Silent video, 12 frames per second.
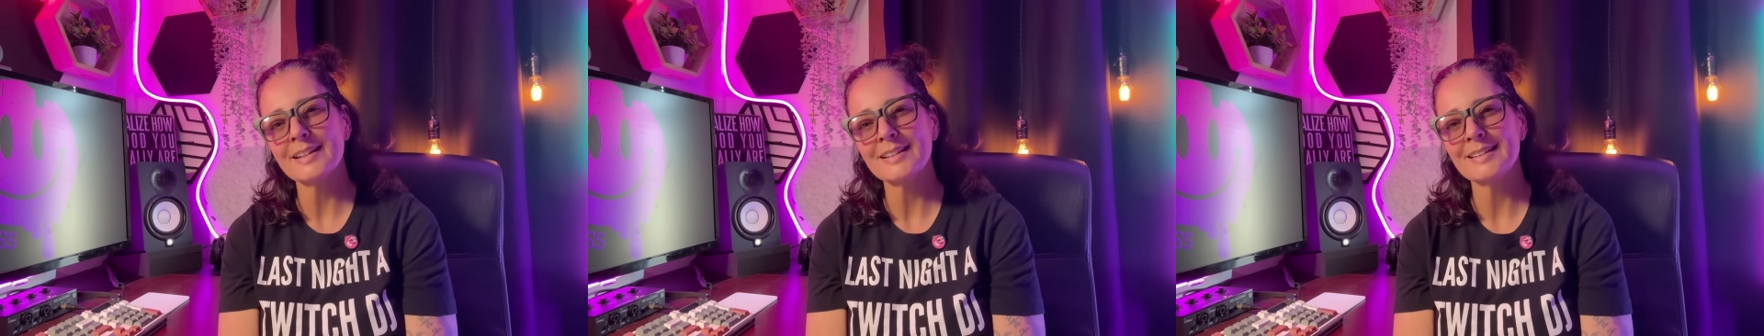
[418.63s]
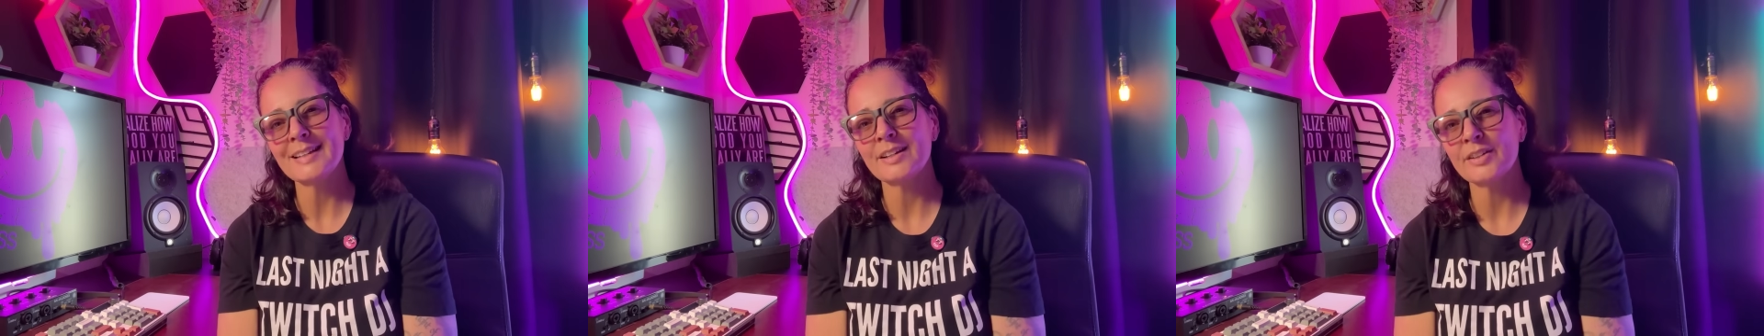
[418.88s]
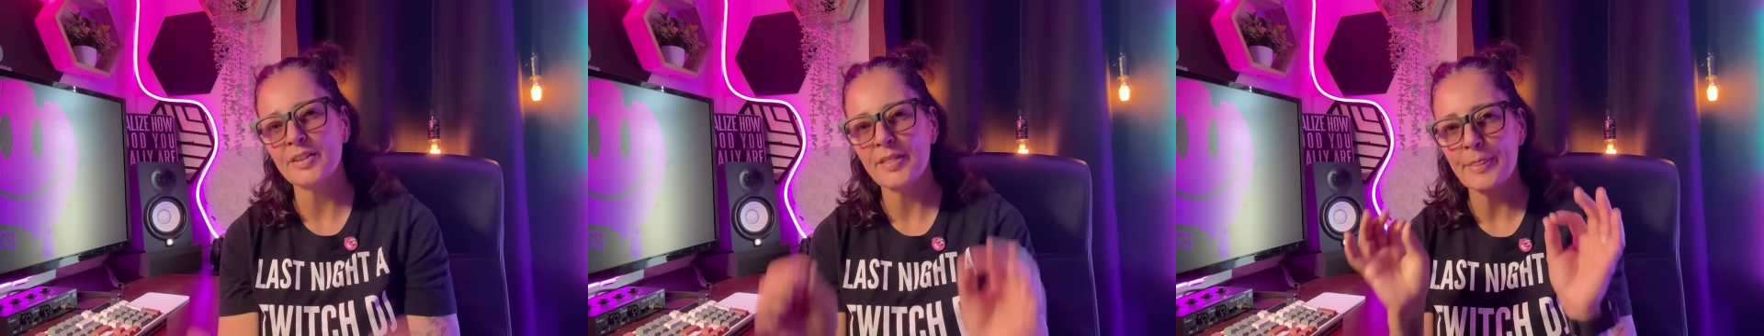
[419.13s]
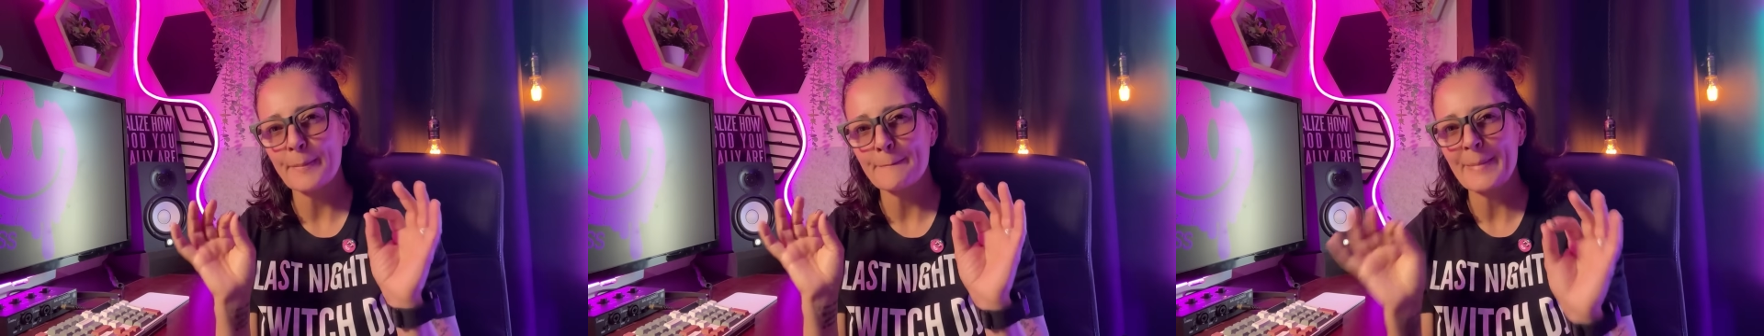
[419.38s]
to nail
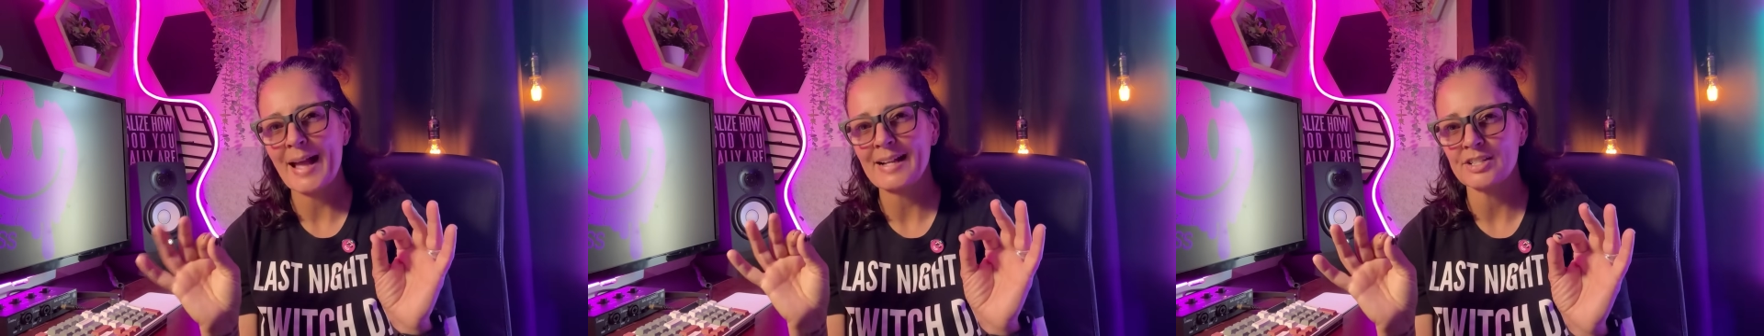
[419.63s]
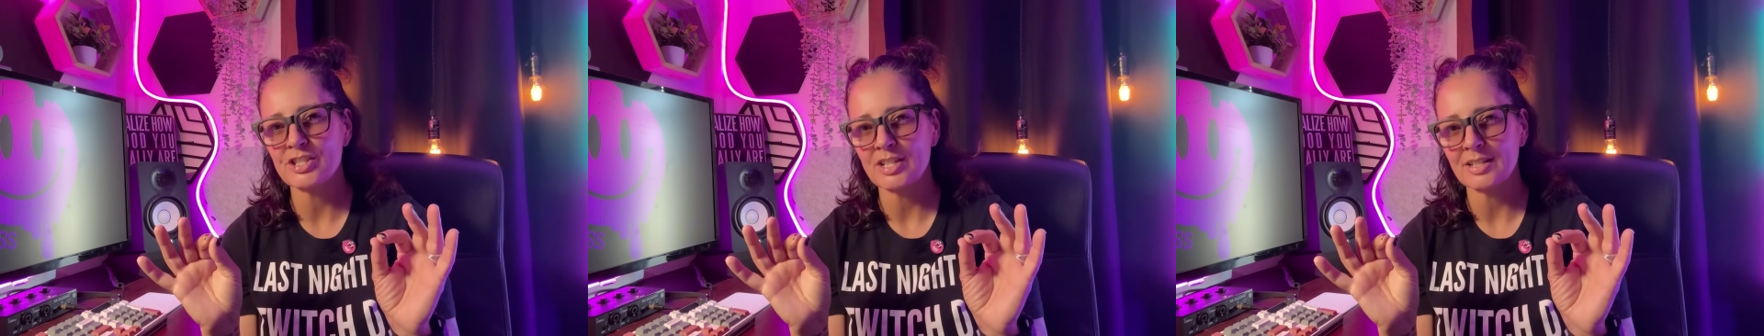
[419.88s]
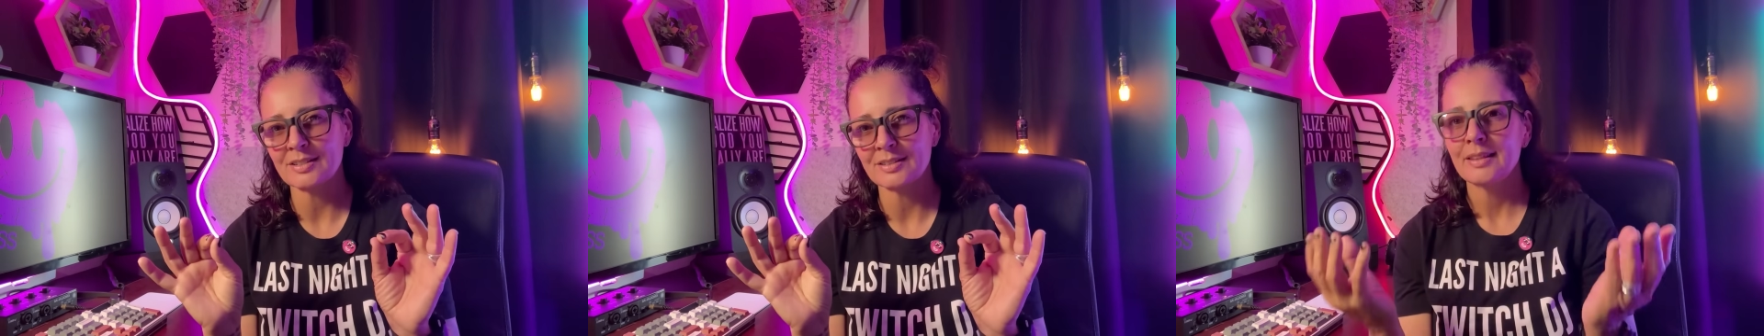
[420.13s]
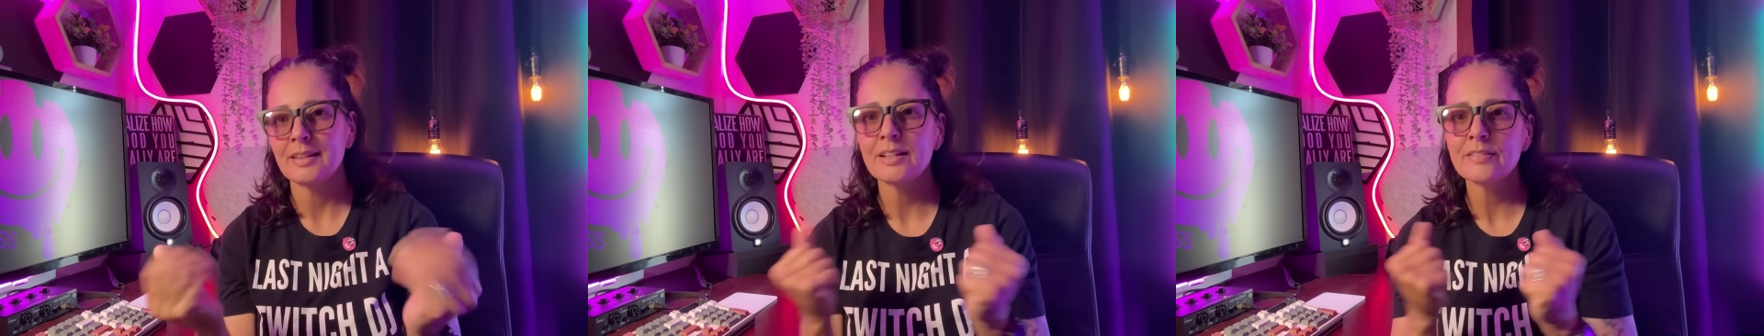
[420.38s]
the packaging.
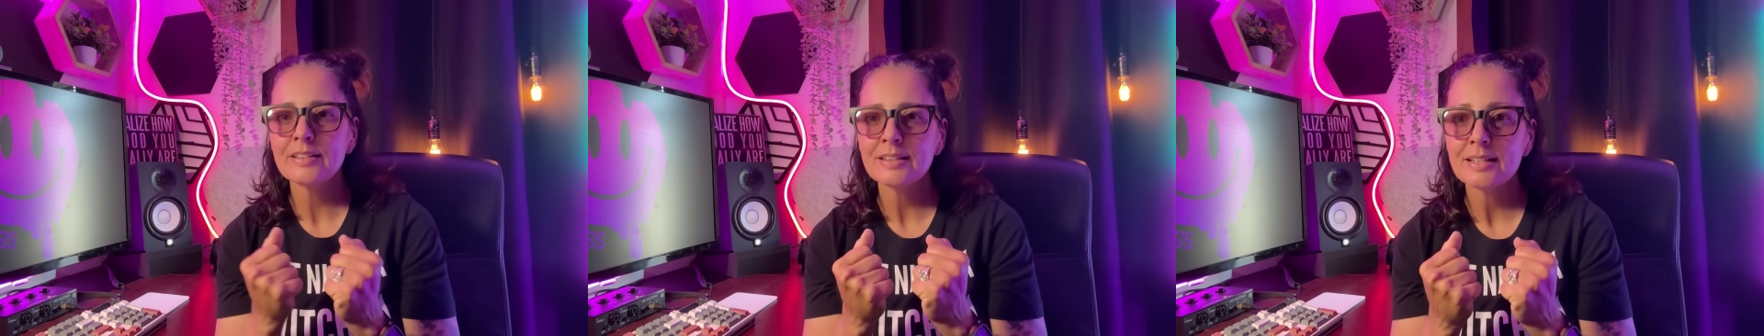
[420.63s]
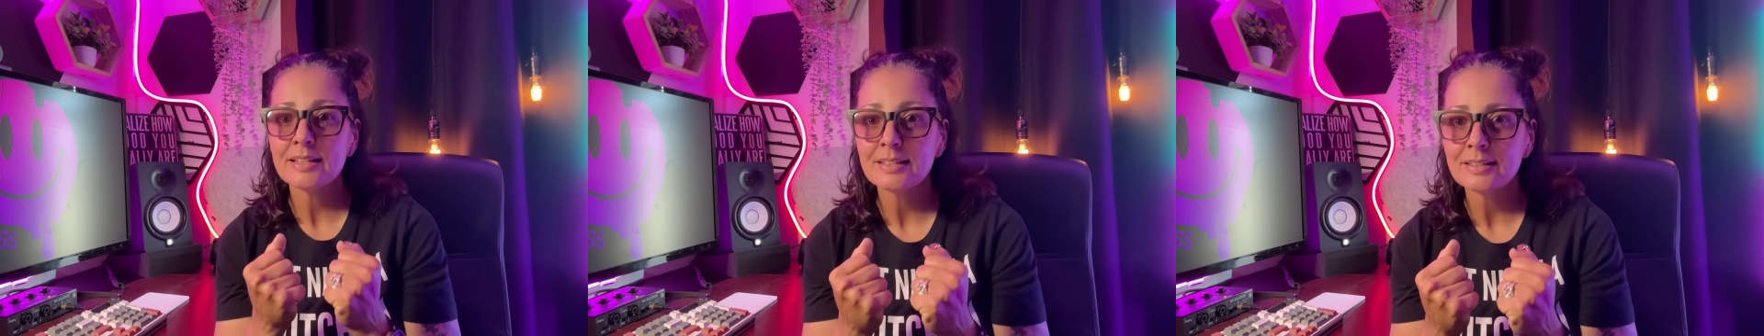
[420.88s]
Think of it like